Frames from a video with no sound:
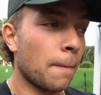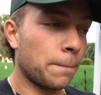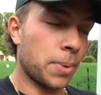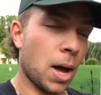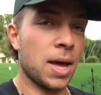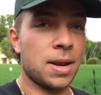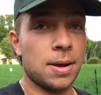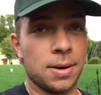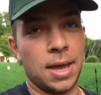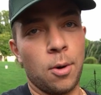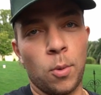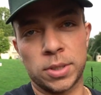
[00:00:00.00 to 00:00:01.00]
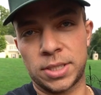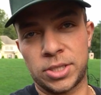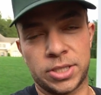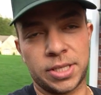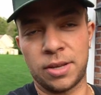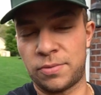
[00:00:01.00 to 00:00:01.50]
but it wasn't
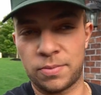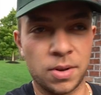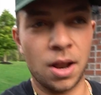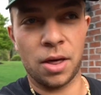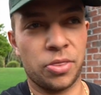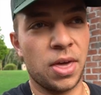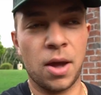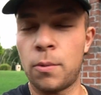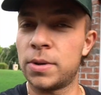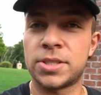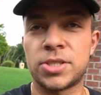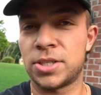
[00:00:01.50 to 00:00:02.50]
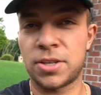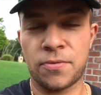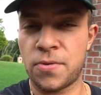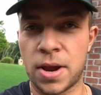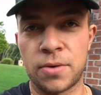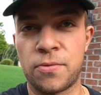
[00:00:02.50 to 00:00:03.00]
just a nothing. It wasn't just a
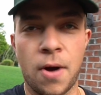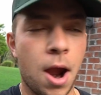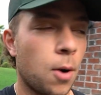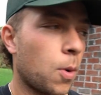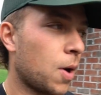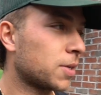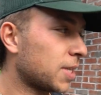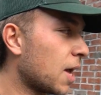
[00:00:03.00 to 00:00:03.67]
freaking fireworks.